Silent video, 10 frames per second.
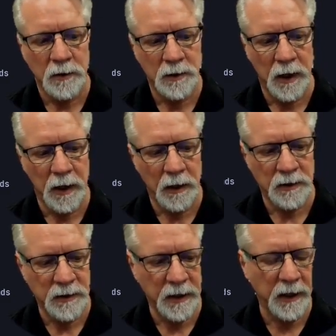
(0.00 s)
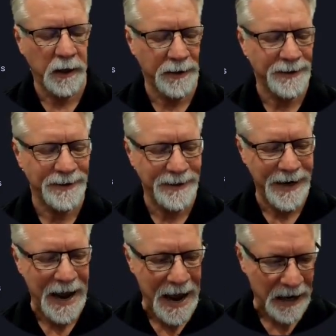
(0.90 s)
Get
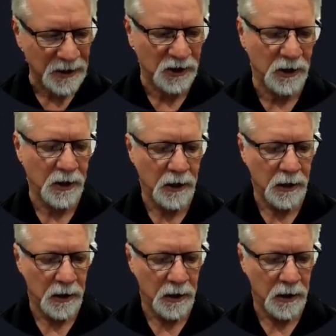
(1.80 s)
stash